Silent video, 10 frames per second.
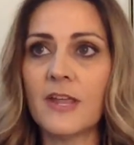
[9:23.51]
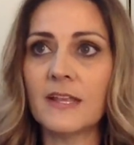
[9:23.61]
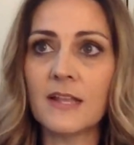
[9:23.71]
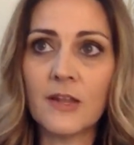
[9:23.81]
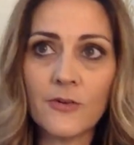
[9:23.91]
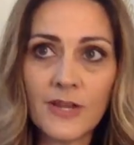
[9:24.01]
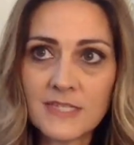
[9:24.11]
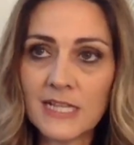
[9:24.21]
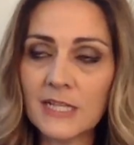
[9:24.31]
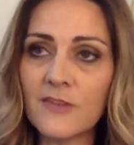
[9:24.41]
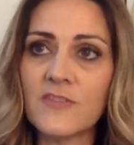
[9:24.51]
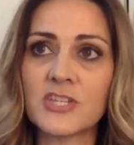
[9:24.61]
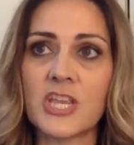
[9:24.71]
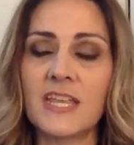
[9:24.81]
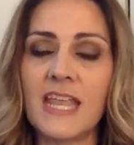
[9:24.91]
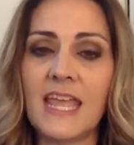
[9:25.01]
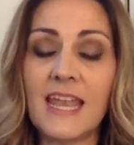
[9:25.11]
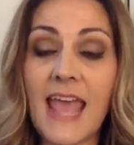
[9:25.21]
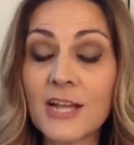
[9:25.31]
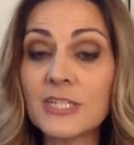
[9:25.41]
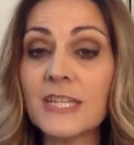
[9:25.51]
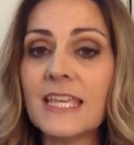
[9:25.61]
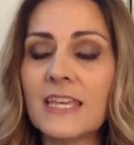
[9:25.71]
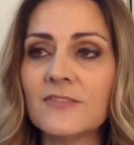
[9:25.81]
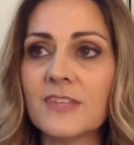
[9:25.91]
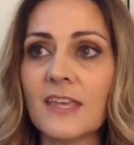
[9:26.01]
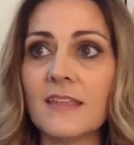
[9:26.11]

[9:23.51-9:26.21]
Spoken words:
It creates a clear vision, and it actually gives